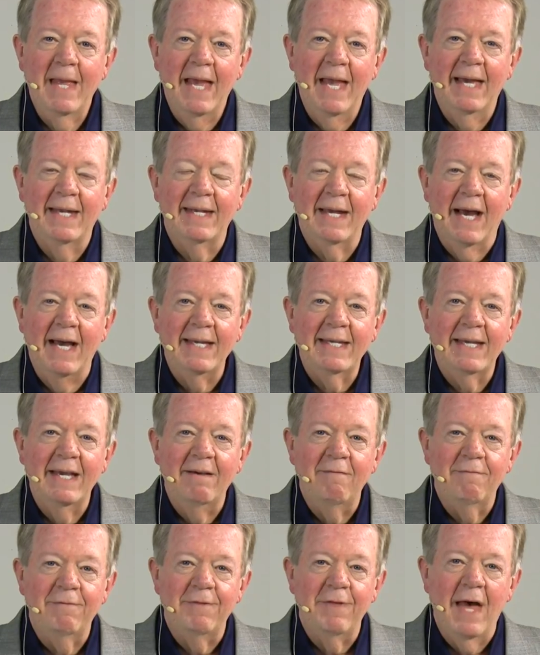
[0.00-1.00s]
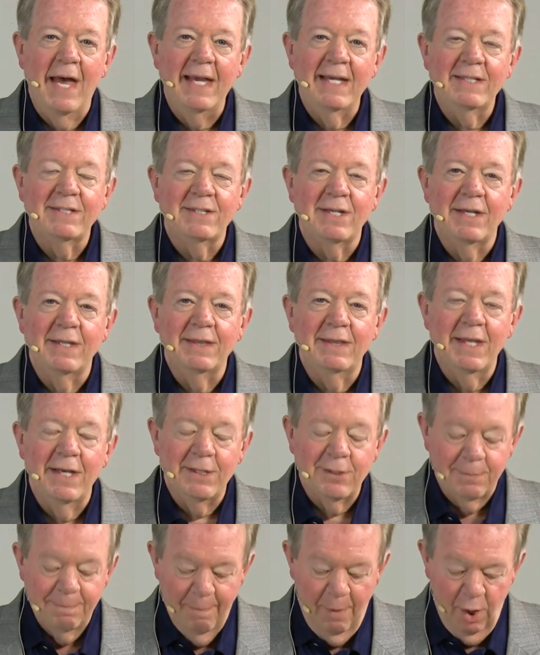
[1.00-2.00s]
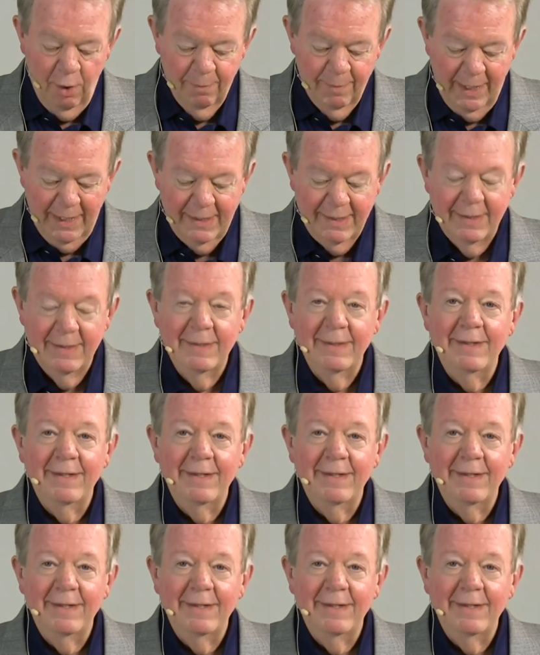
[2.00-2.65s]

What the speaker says: And I give thanks in this moment,